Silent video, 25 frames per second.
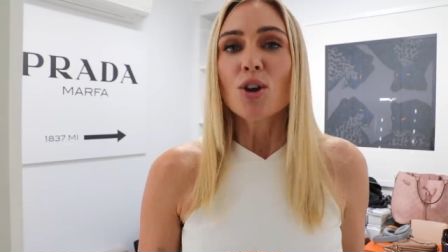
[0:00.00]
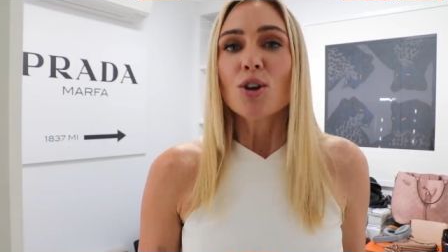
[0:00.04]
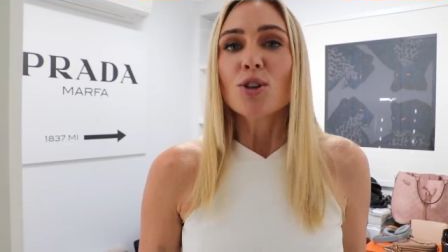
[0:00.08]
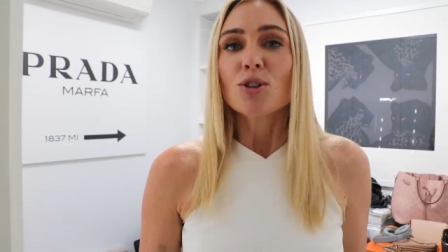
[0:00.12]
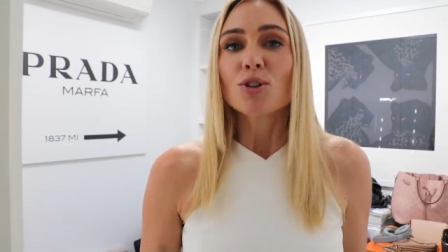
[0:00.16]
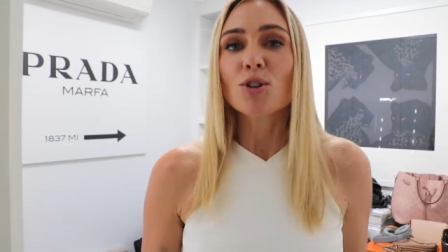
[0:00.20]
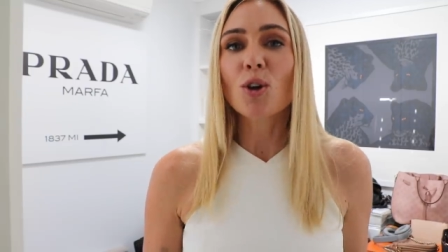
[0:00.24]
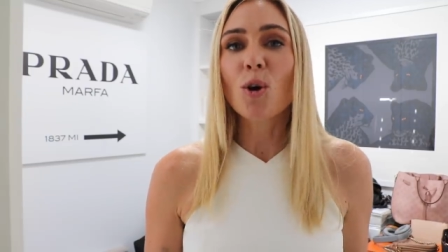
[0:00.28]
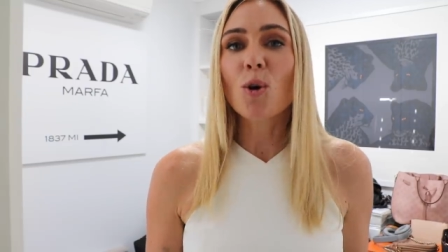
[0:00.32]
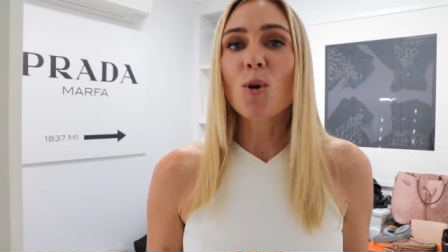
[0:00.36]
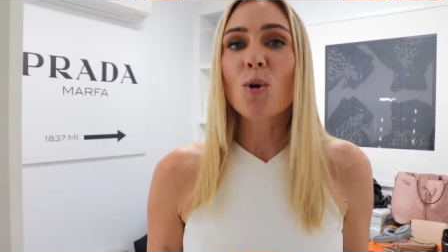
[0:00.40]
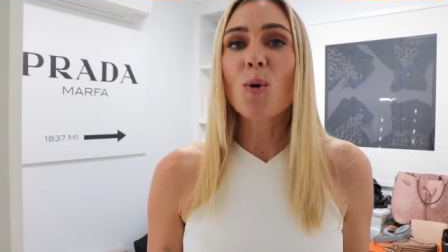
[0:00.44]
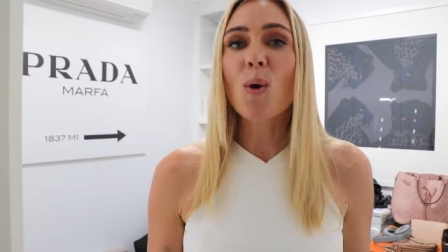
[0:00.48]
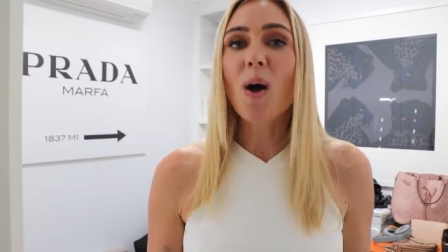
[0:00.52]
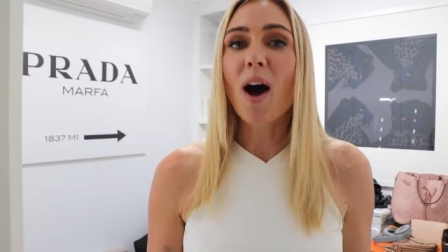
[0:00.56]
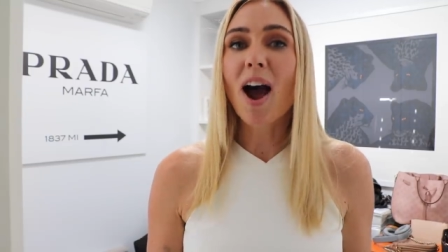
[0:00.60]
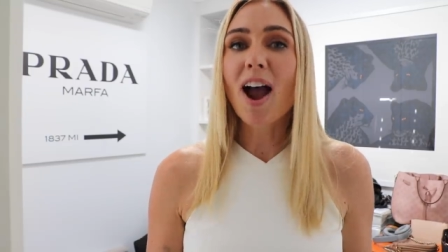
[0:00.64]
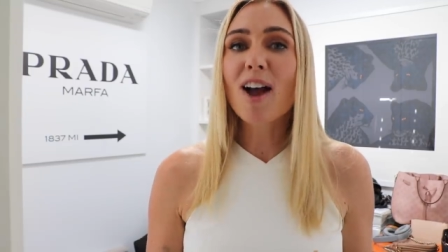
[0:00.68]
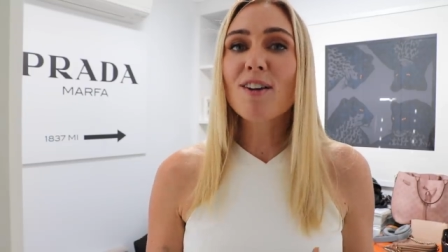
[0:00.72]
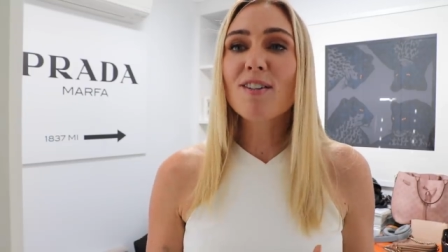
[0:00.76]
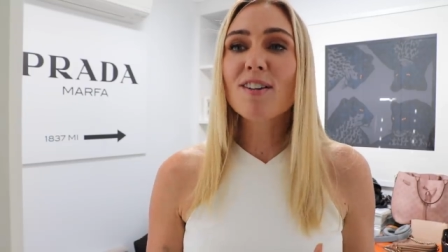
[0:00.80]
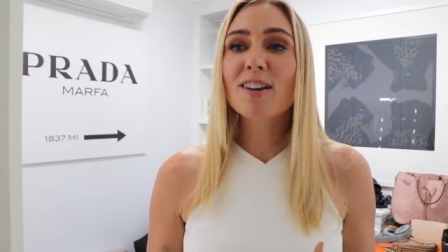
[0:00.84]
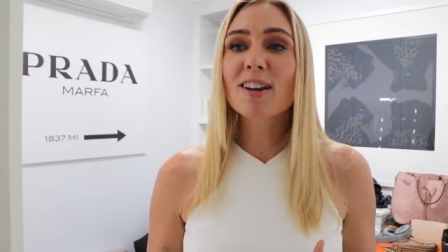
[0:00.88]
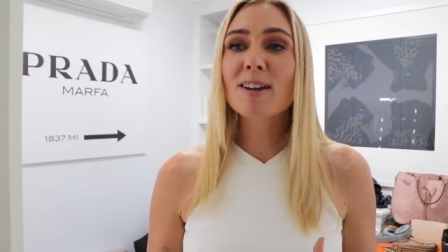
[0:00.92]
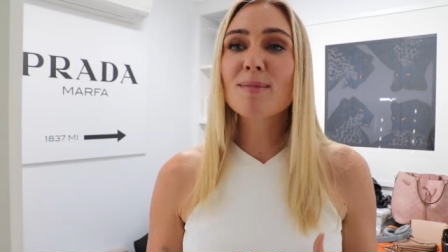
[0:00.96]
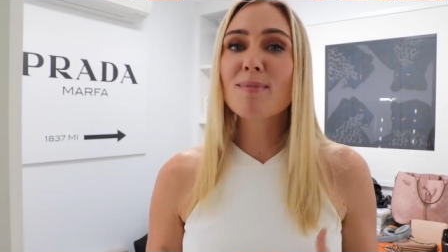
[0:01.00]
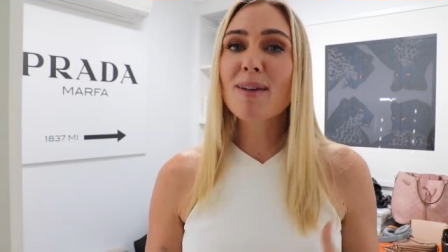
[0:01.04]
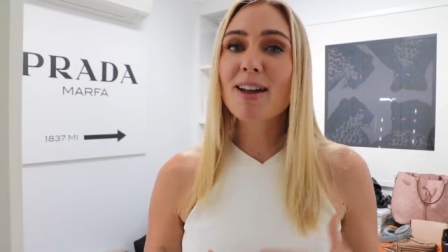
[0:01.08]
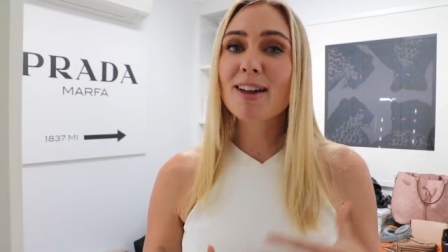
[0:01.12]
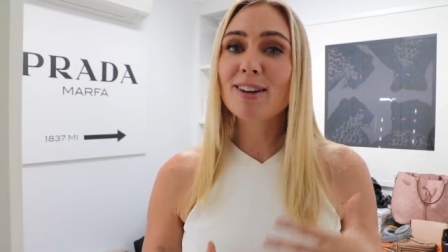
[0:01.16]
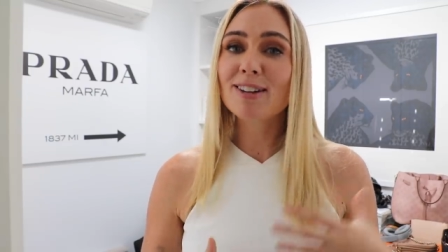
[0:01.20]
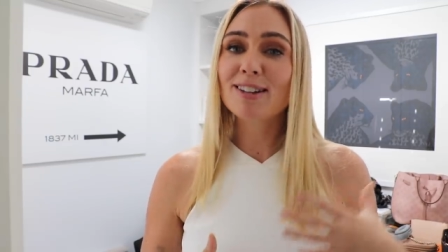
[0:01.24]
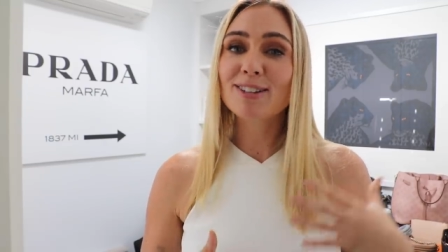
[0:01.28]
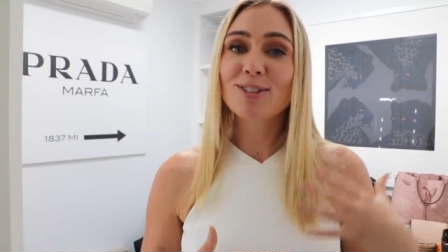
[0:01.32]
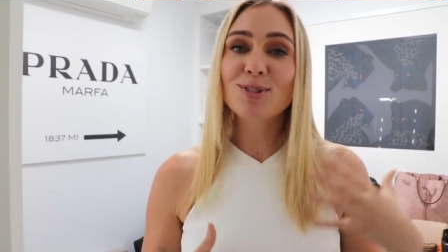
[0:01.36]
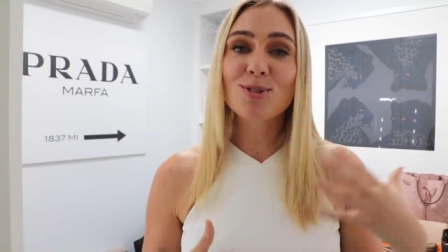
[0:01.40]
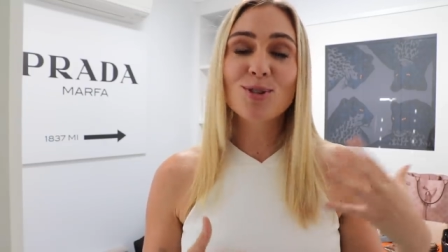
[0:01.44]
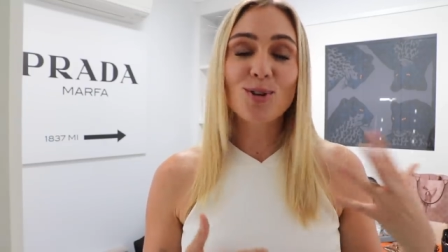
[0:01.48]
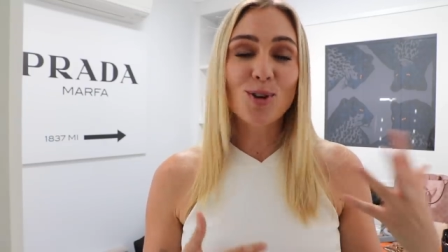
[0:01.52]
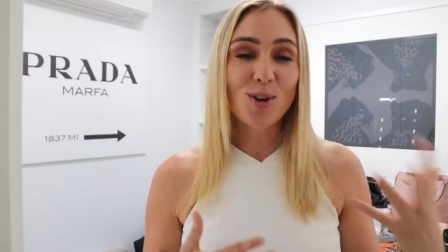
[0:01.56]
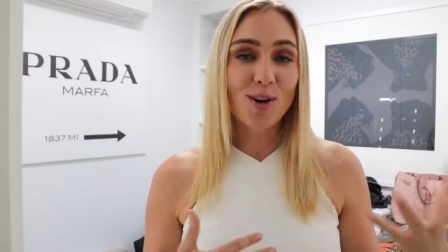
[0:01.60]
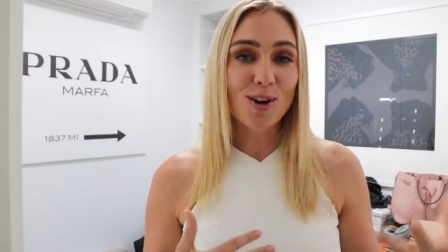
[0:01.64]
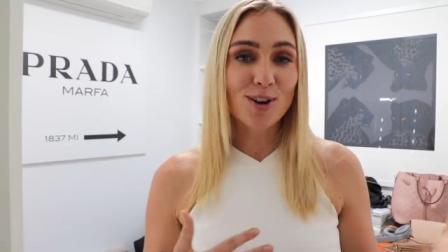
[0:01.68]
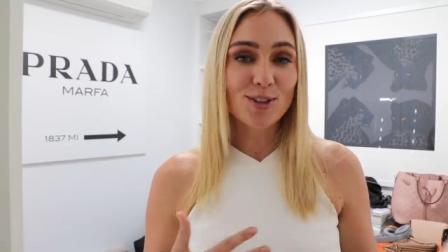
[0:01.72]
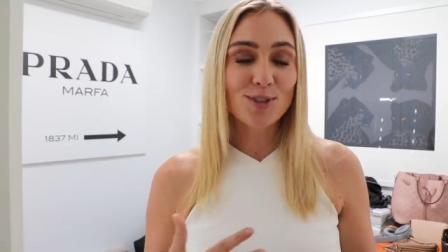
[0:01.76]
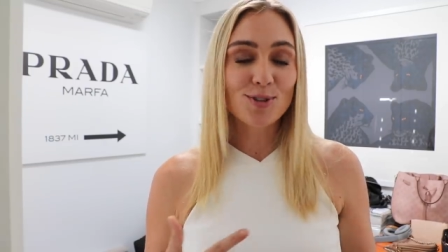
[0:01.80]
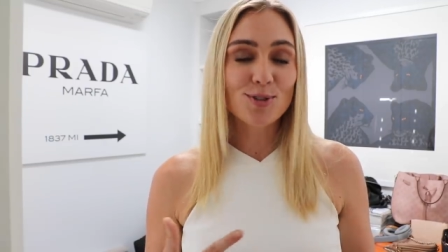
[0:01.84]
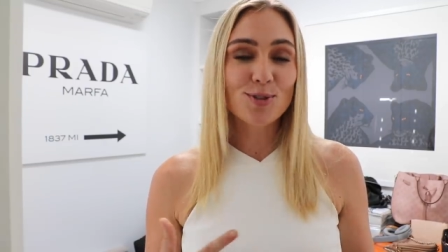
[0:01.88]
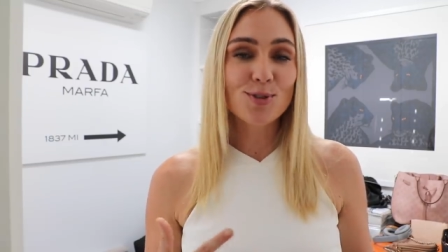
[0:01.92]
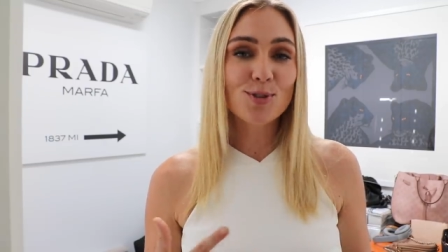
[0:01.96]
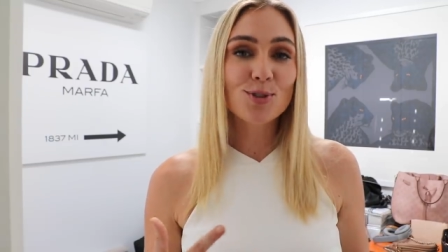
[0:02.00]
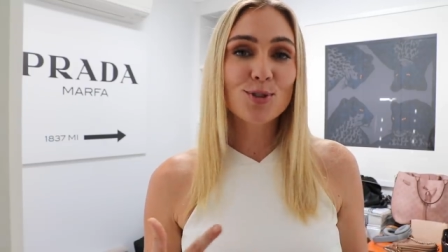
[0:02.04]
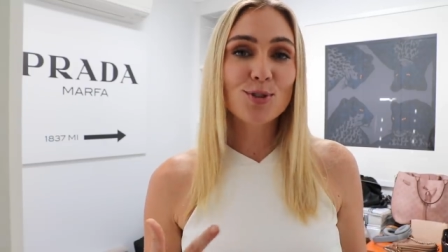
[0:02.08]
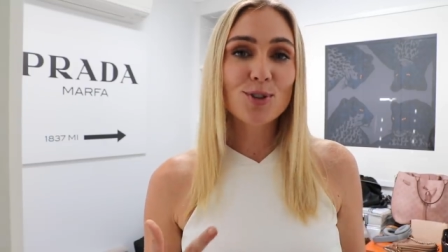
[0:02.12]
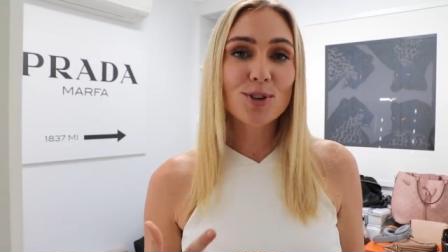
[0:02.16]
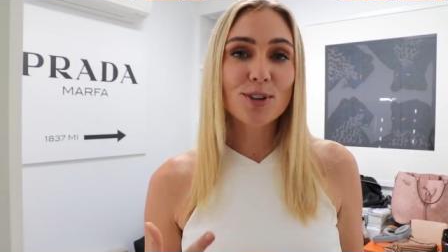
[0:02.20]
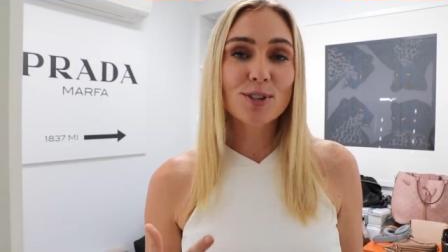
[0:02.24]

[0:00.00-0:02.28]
So I recommend, as you're going through your New